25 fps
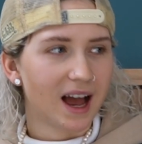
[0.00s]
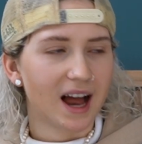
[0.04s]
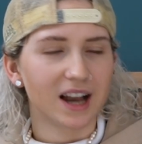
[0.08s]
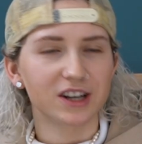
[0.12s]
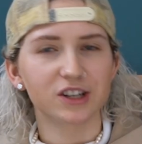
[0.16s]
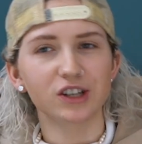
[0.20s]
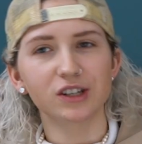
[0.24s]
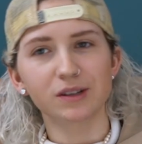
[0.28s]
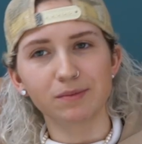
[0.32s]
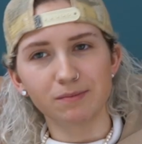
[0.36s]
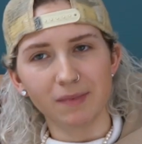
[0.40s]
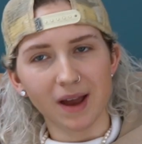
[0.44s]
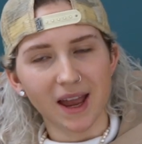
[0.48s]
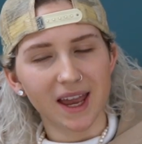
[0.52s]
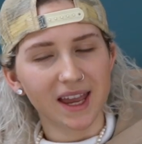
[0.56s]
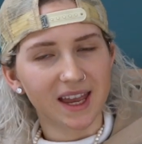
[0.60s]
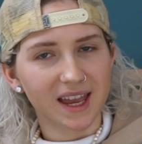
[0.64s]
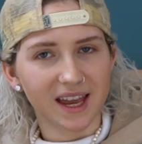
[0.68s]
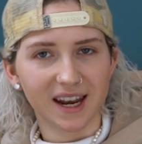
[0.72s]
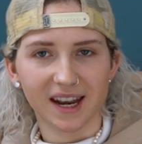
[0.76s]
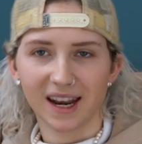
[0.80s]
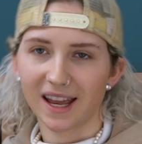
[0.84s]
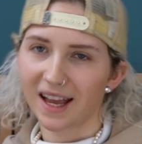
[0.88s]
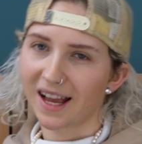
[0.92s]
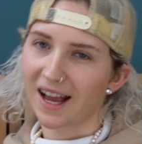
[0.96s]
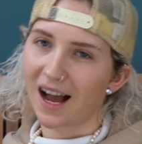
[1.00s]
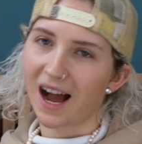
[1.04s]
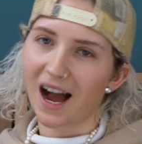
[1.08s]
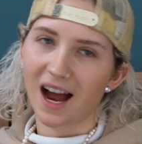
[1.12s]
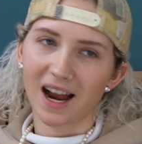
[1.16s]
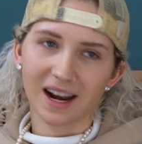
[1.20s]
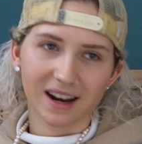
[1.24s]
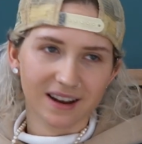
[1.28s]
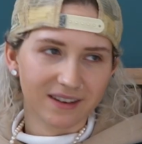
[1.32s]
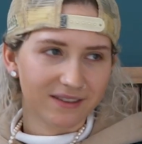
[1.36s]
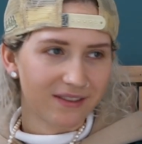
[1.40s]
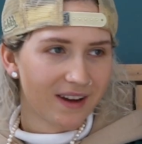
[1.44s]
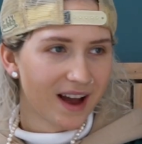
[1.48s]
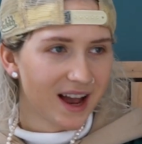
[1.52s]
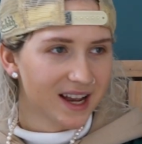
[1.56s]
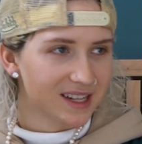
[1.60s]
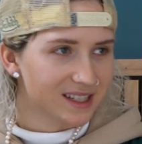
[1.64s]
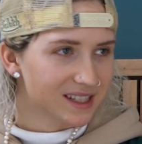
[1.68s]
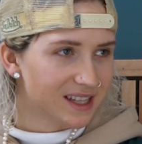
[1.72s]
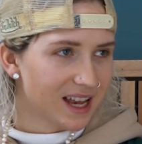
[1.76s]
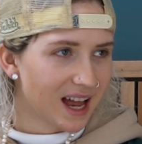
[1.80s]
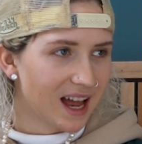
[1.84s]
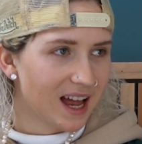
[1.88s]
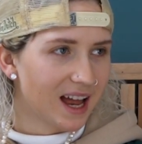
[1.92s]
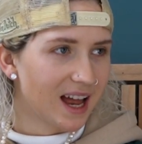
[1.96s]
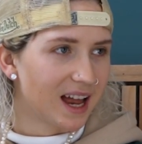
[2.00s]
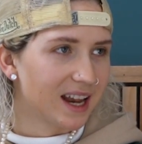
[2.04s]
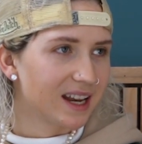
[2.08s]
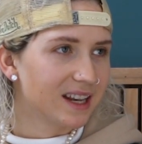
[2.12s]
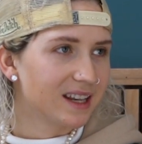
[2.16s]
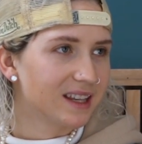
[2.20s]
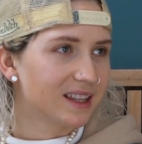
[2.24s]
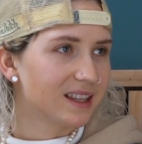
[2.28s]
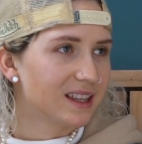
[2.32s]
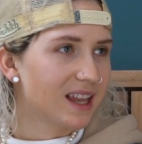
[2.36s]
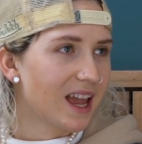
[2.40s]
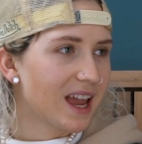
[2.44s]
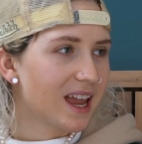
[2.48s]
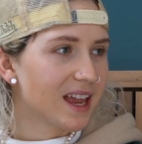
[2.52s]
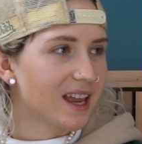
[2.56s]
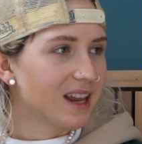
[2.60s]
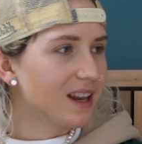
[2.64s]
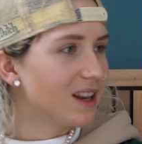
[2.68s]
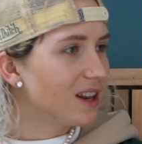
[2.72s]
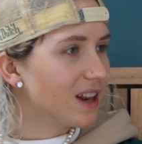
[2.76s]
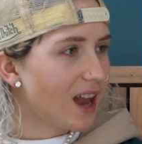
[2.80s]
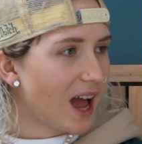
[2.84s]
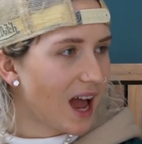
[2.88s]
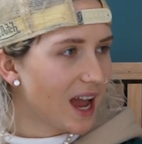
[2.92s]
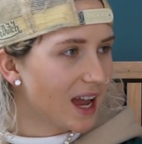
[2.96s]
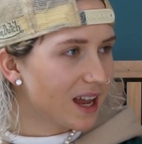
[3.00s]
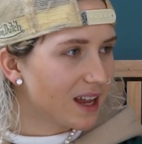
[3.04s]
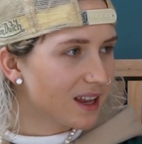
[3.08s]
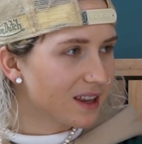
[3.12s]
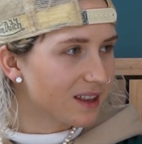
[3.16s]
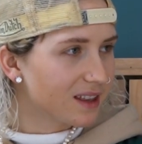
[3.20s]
I just make it and it kind of has that, and they like